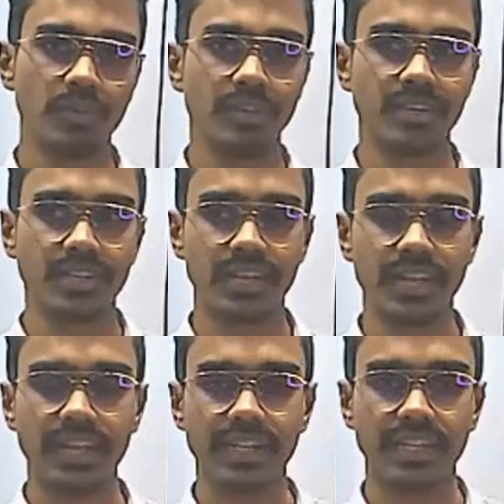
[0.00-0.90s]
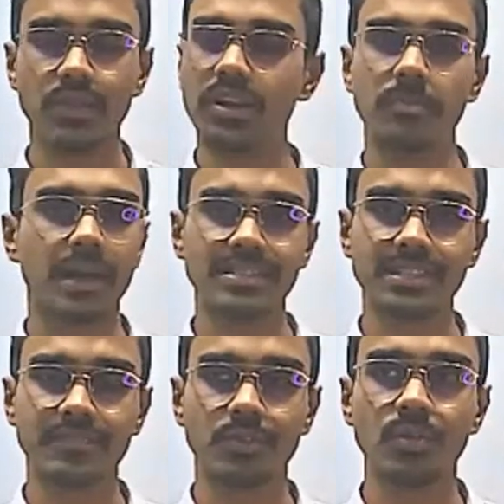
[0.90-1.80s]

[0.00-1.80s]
right? They don't have a plastic flow.